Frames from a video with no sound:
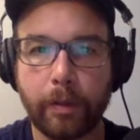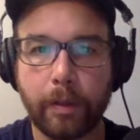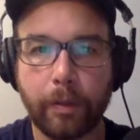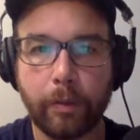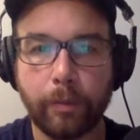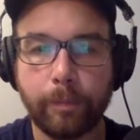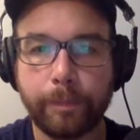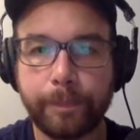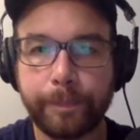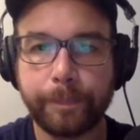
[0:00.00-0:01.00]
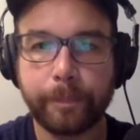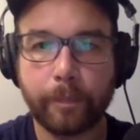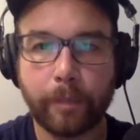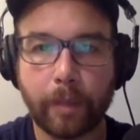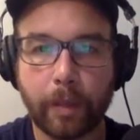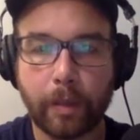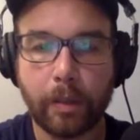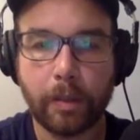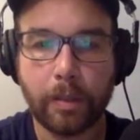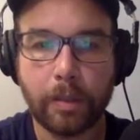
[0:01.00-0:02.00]
I'm going to do
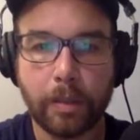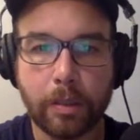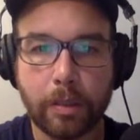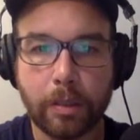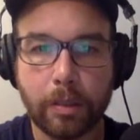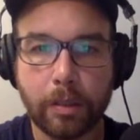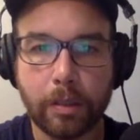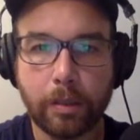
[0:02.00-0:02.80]
is